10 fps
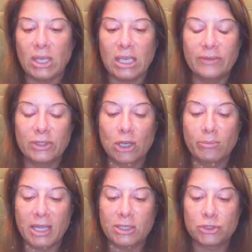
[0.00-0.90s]
even though
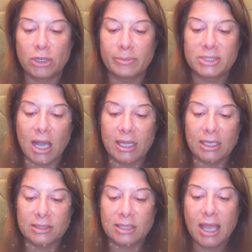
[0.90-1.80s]
mainstream
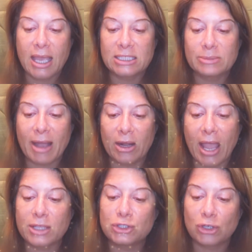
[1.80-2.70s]
science is about
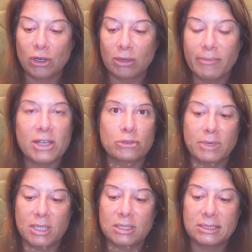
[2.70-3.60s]
external
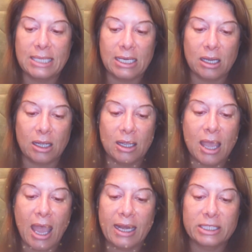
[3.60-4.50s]
measurements, data,
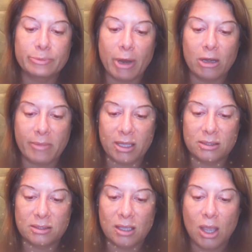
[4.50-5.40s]
and
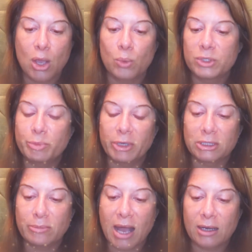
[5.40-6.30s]
experiments, which
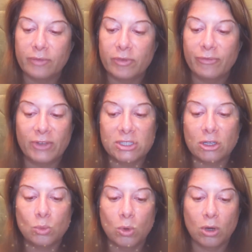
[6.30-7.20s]
build a model of the
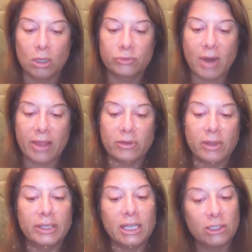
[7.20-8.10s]
physical world rather
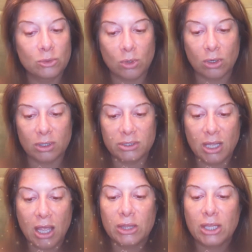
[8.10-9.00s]
than the inner world,
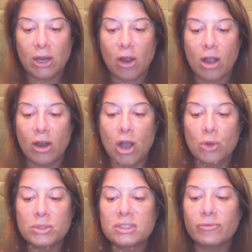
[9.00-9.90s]
there are a host of